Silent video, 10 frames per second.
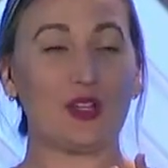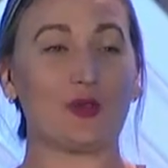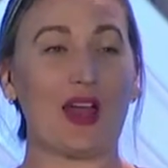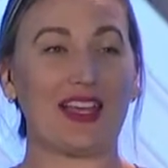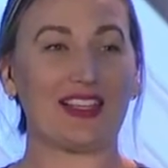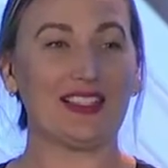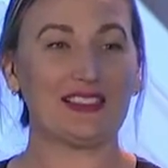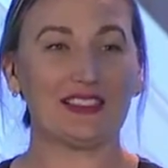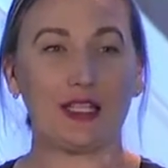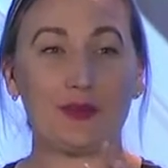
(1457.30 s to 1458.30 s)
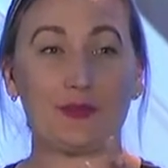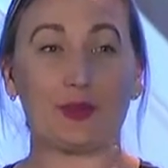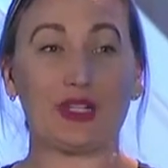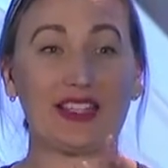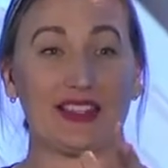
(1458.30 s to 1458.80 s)
Ready?
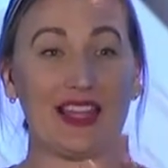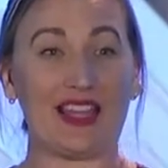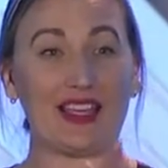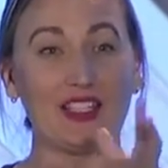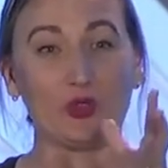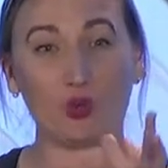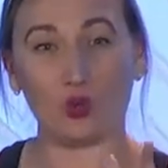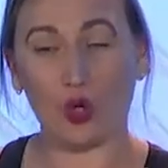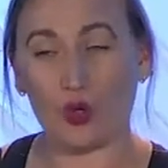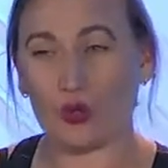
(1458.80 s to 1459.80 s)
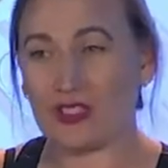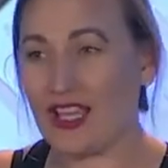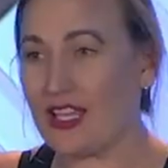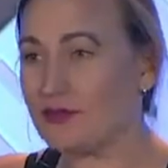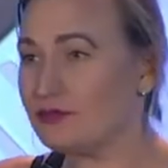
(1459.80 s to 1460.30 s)
Breathe in and
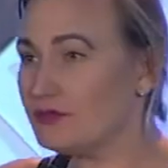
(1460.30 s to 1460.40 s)
rotate.